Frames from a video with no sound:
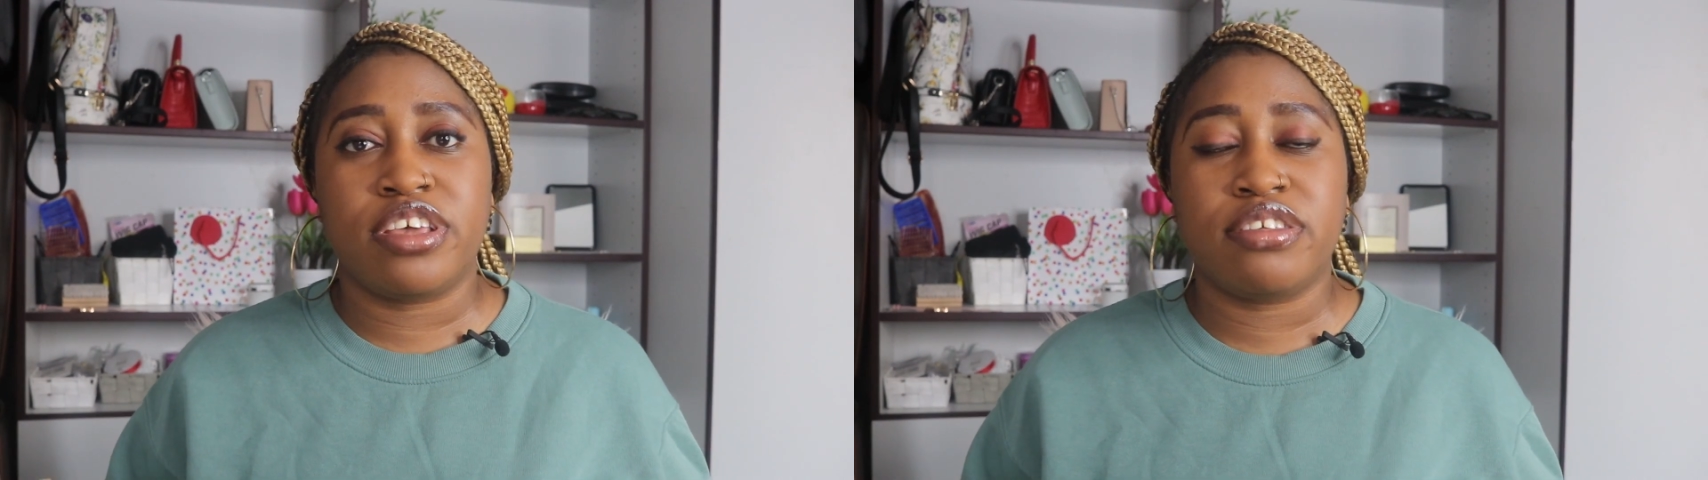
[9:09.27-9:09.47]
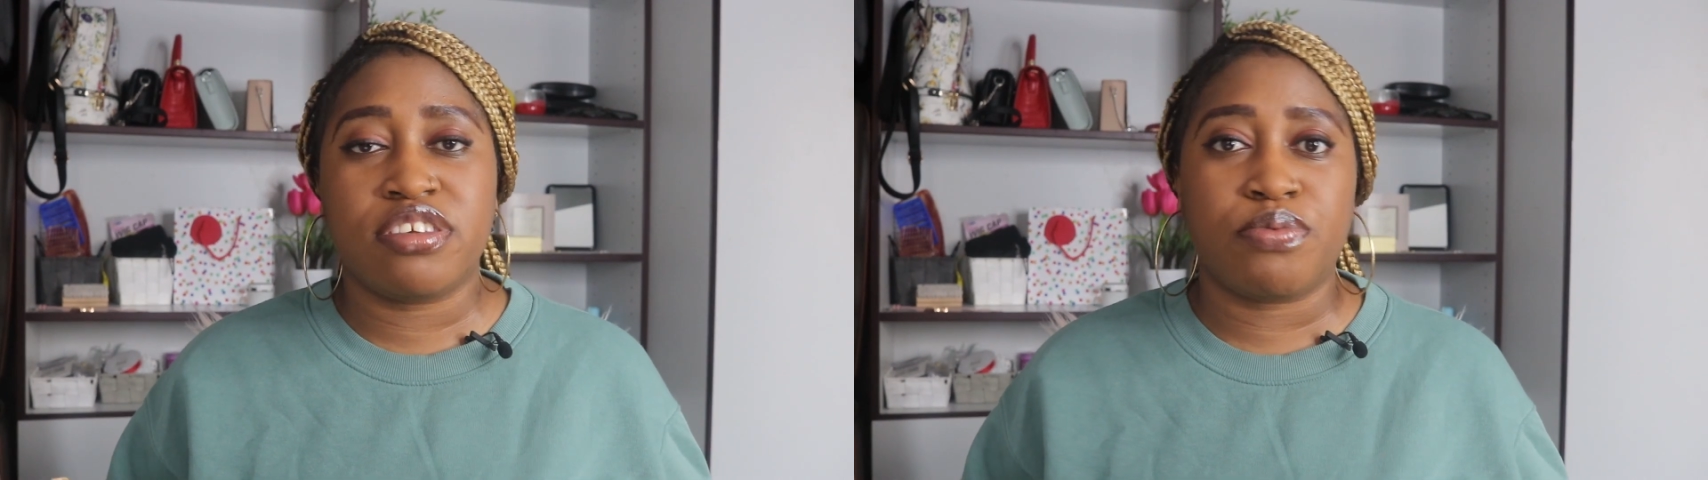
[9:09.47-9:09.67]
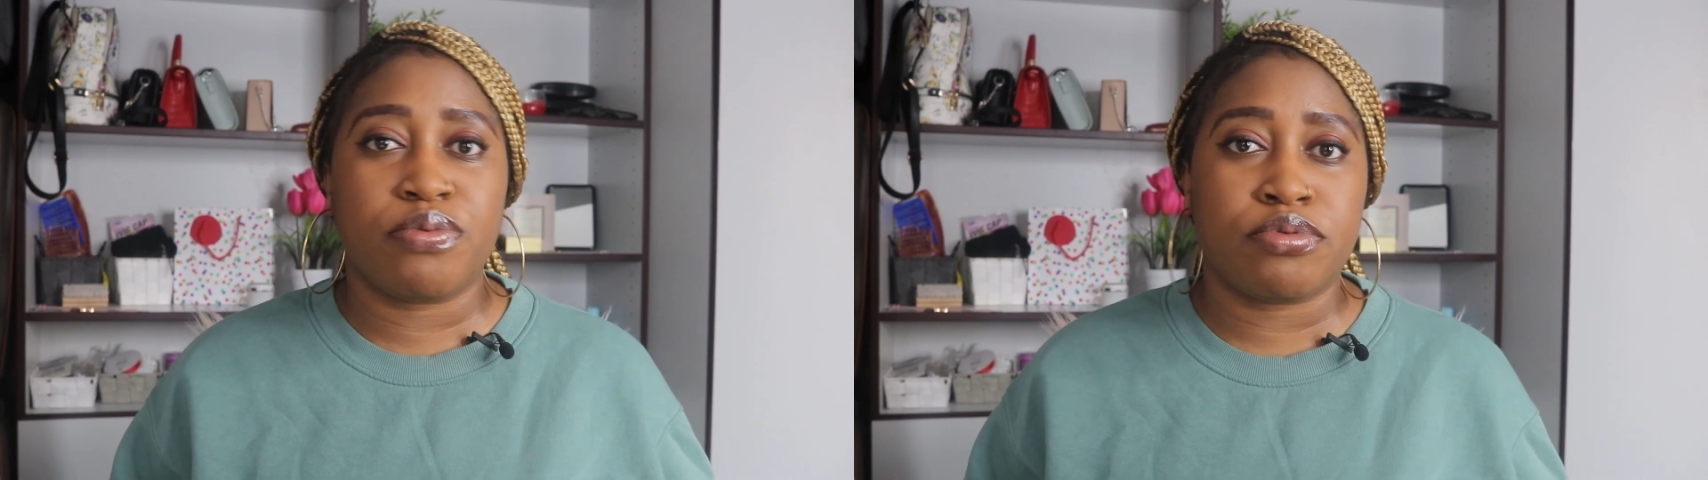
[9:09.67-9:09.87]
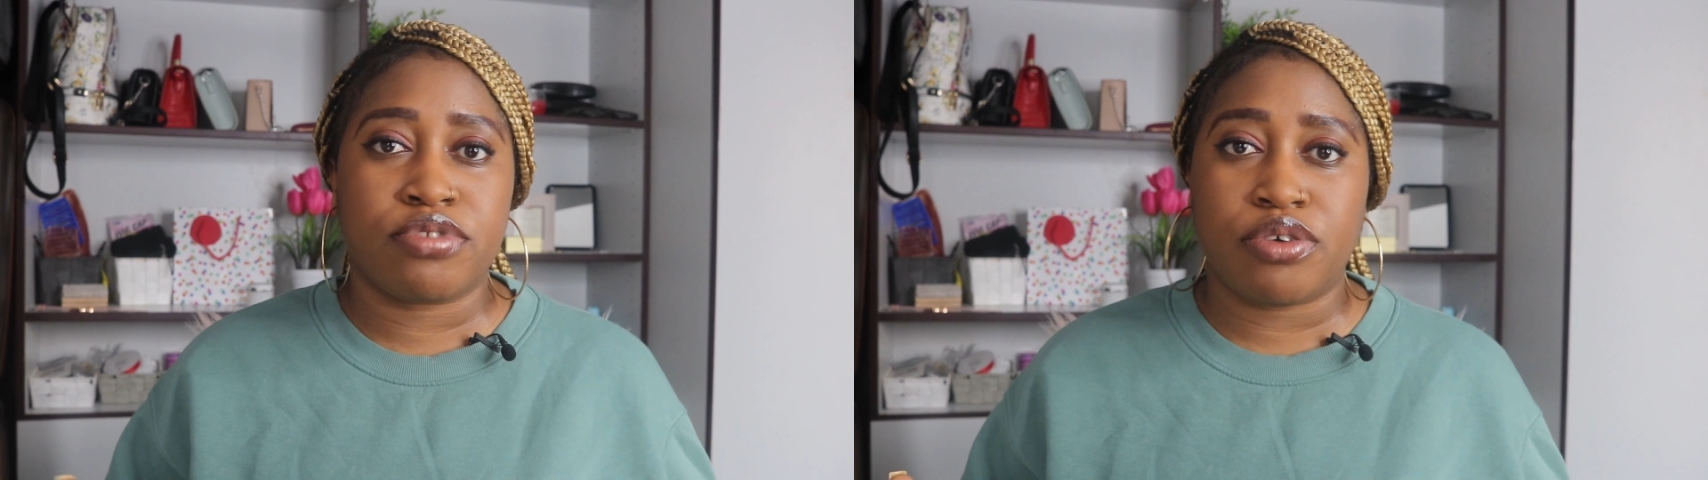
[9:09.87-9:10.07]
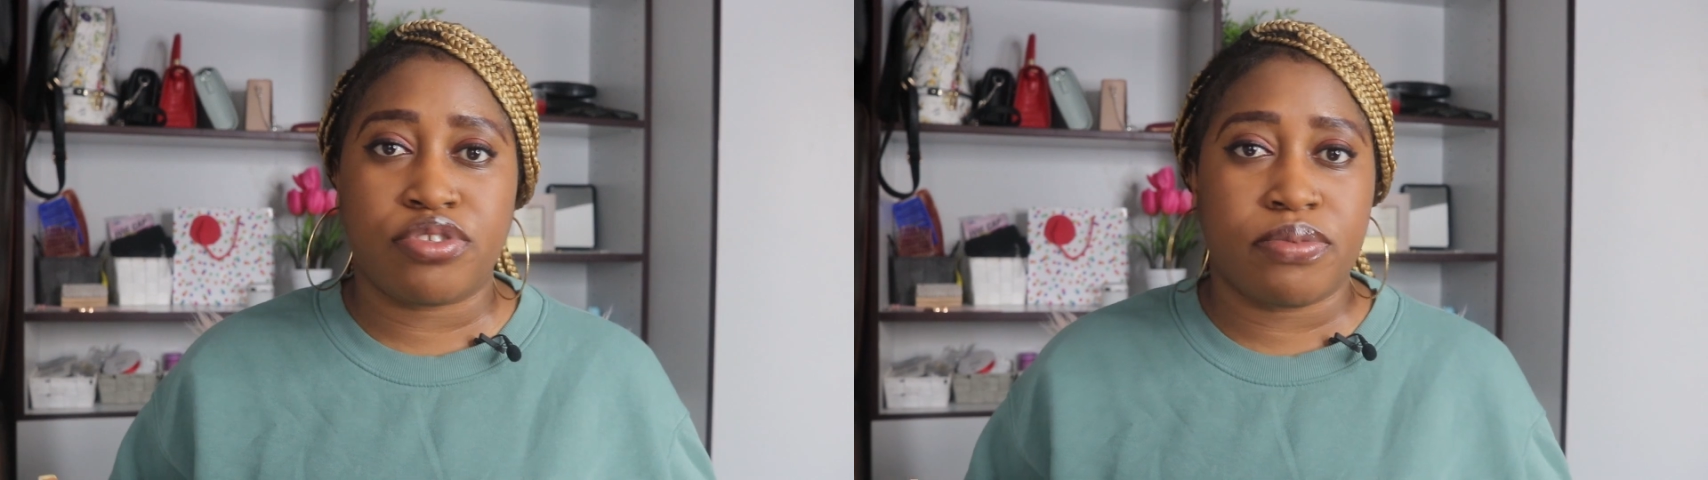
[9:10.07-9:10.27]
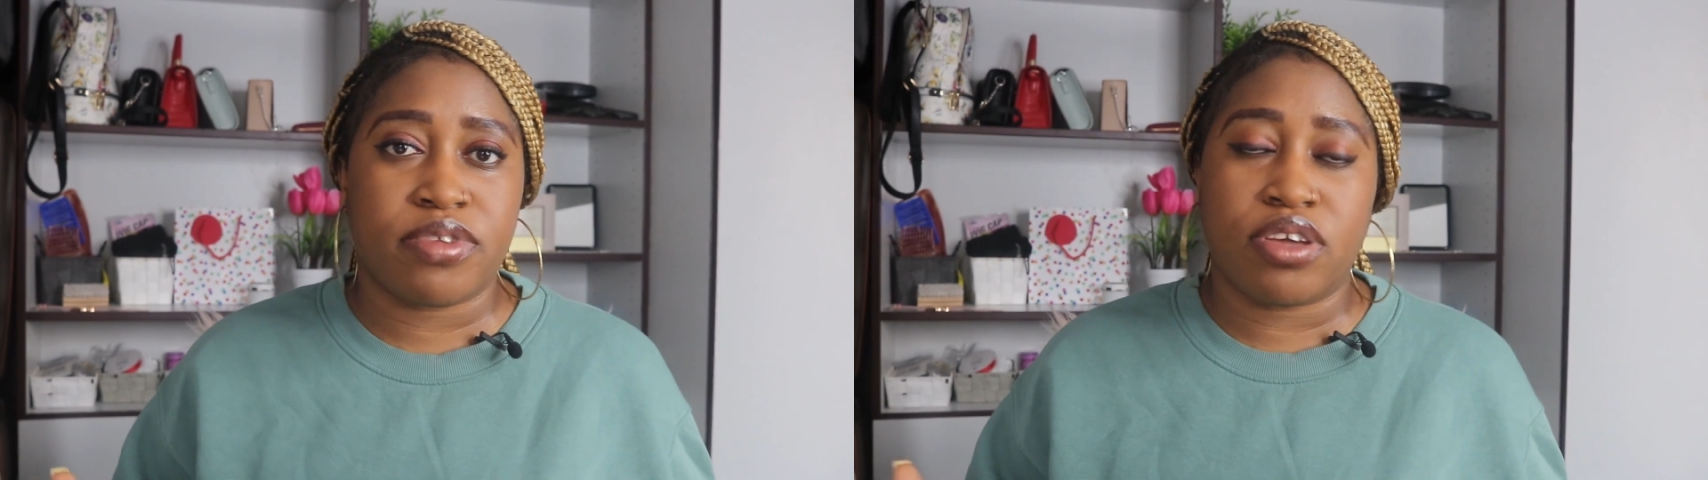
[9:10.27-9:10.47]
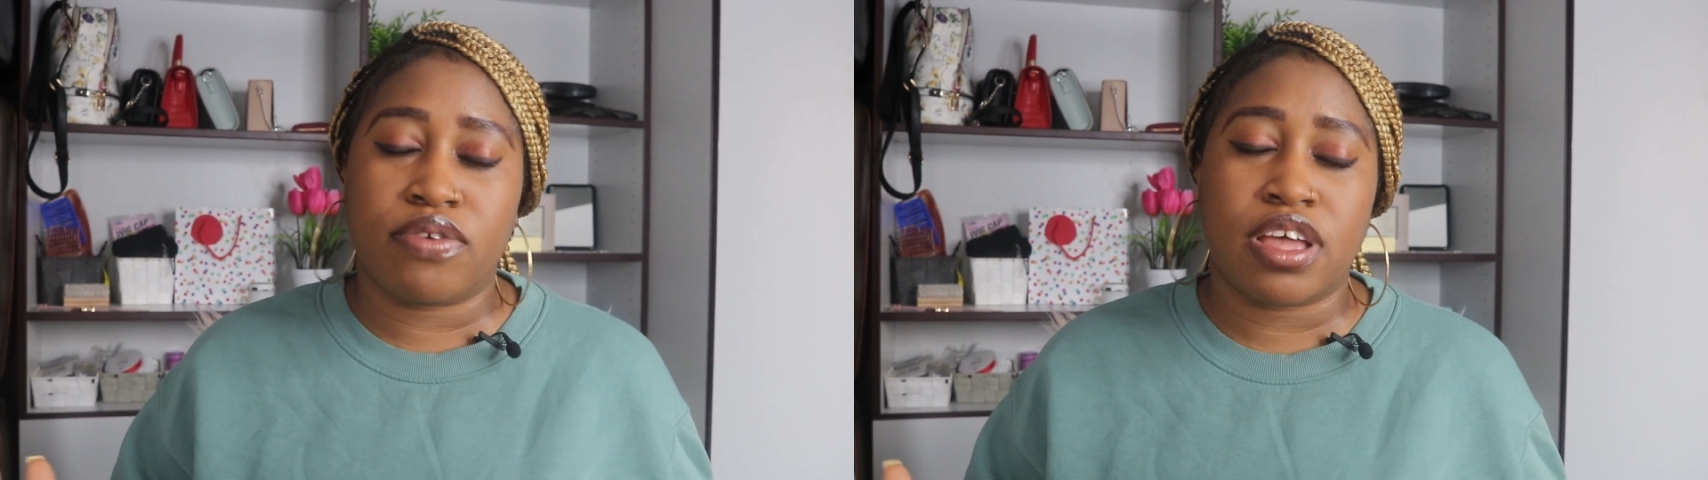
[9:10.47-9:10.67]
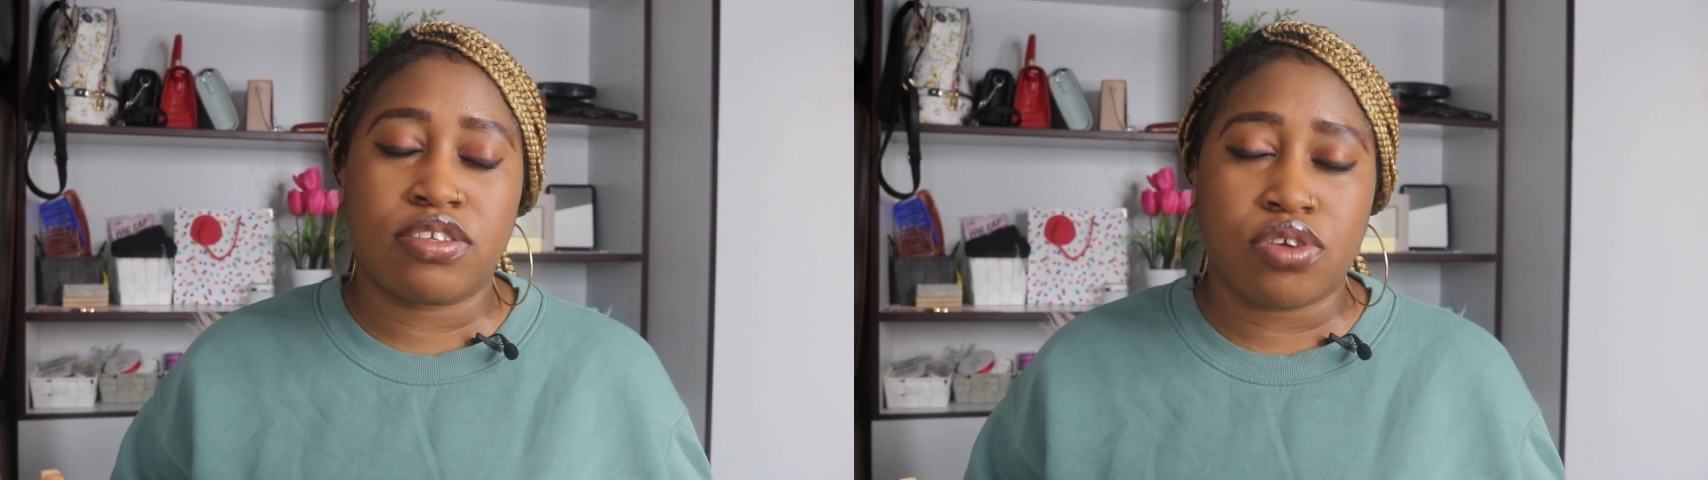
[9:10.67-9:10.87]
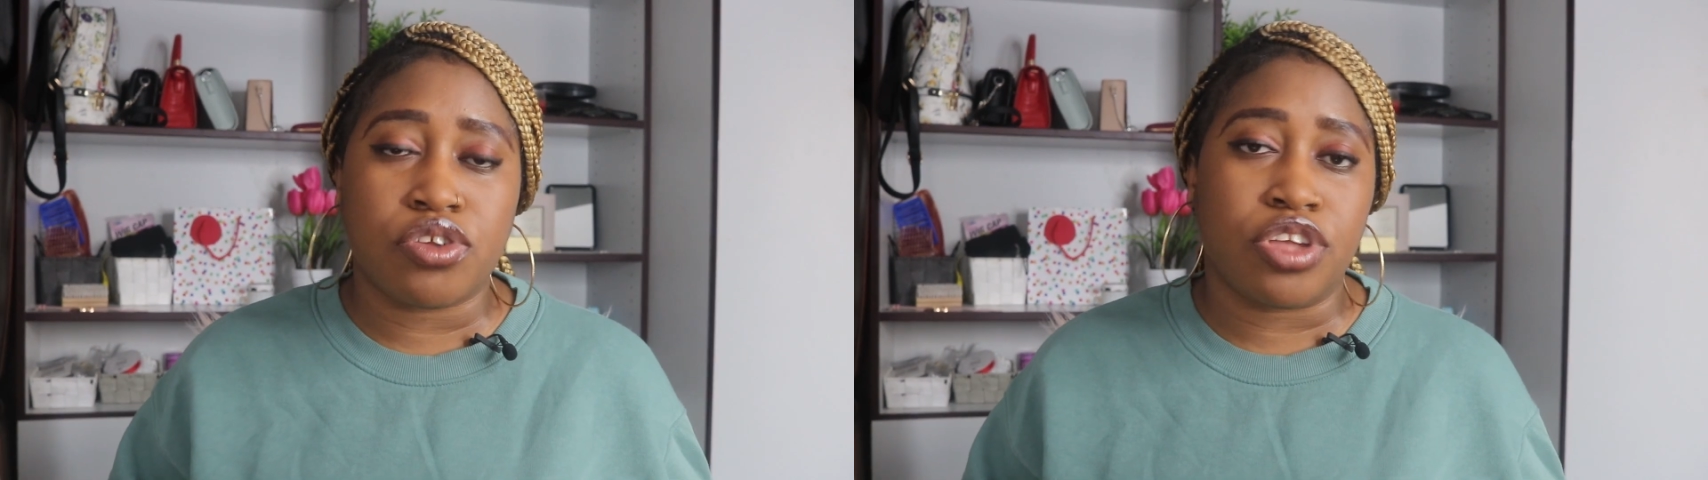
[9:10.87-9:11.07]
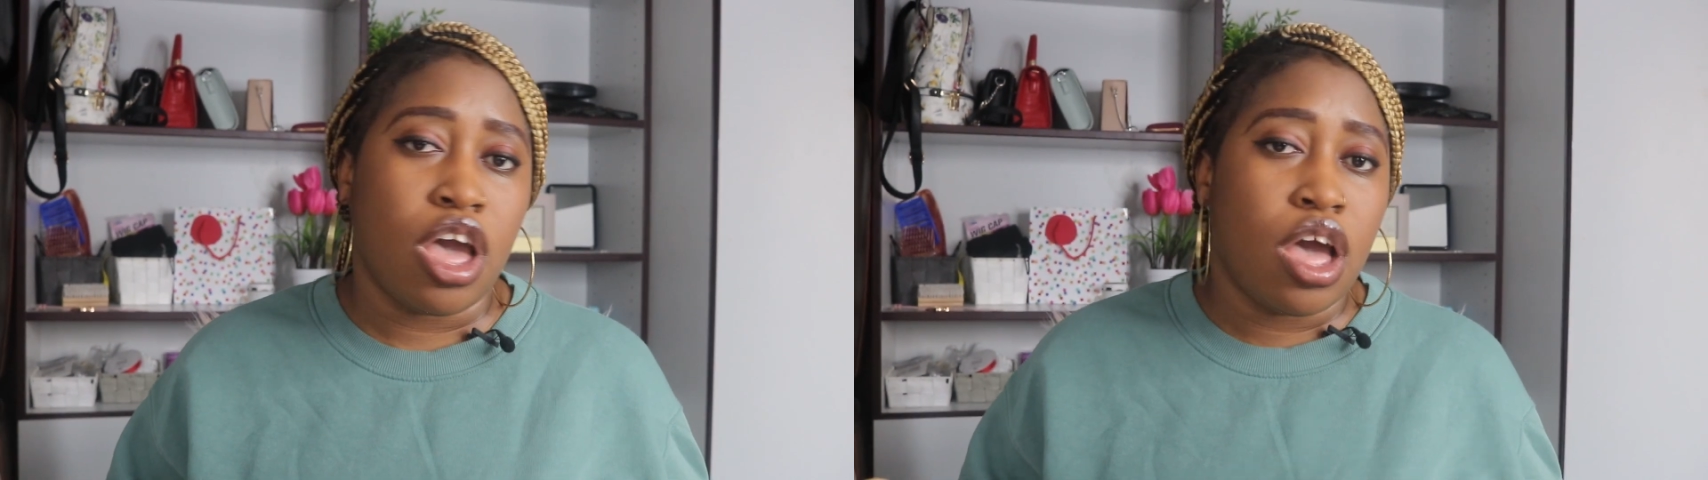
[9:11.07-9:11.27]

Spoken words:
thesis proposal, something of that sort.